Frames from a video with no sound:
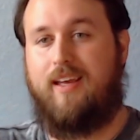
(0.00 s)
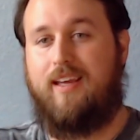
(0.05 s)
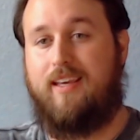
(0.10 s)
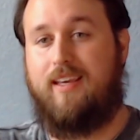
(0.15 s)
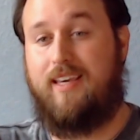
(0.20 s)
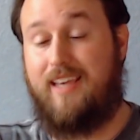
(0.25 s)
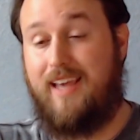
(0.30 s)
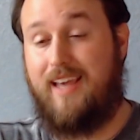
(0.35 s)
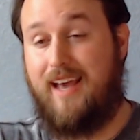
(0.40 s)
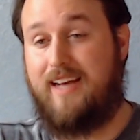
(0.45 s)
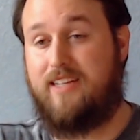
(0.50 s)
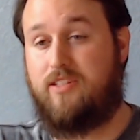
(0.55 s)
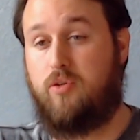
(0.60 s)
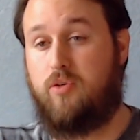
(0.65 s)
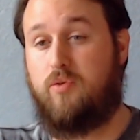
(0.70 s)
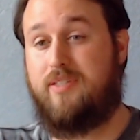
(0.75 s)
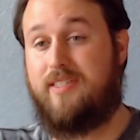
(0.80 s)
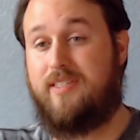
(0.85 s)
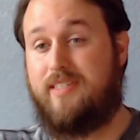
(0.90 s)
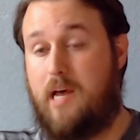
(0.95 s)
He had
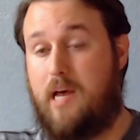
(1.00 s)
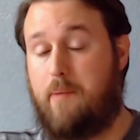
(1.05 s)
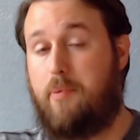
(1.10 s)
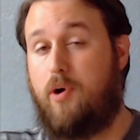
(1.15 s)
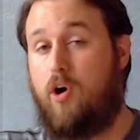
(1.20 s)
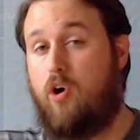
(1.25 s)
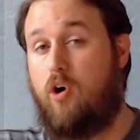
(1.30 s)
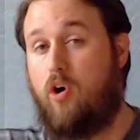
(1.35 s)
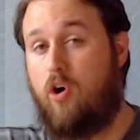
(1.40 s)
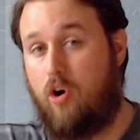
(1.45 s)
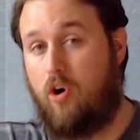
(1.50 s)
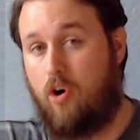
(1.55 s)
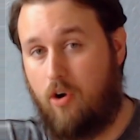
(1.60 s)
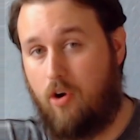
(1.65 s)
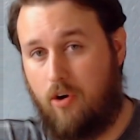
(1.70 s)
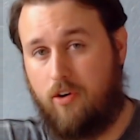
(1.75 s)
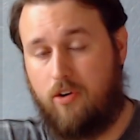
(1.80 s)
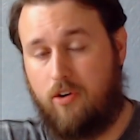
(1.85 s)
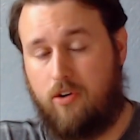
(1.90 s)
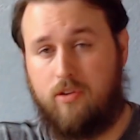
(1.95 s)
to step
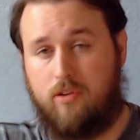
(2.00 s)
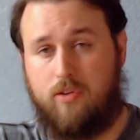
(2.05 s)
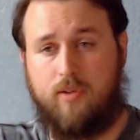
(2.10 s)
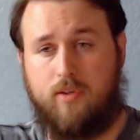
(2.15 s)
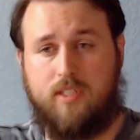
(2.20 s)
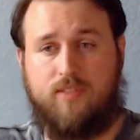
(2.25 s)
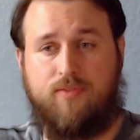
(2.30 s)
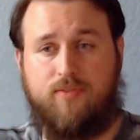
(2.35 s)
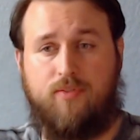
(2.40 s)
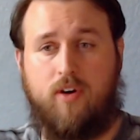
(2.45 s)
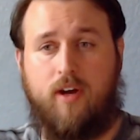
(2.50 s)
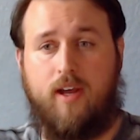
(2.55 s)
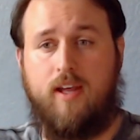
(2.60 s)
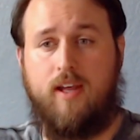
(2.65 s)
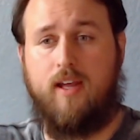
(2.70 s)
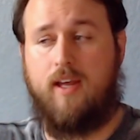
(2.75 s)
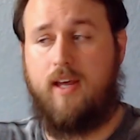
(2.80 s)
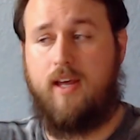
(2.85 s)
hard on Luka's foot.